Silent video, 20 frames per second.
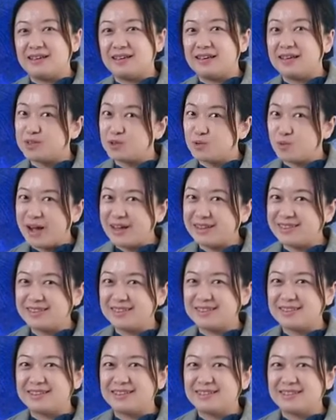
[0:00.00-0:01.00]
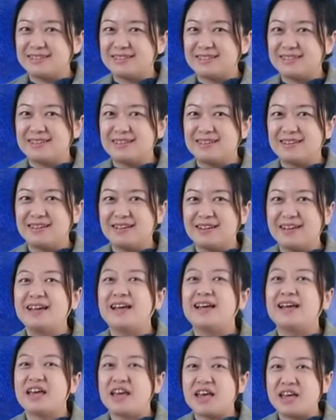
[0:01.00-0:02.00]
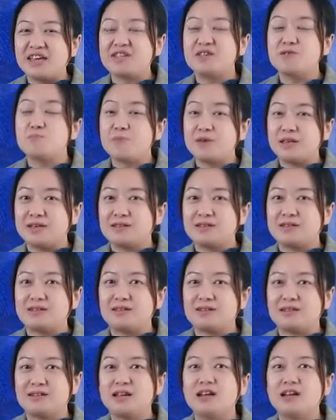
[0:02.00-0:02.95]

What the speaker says: It's what? It means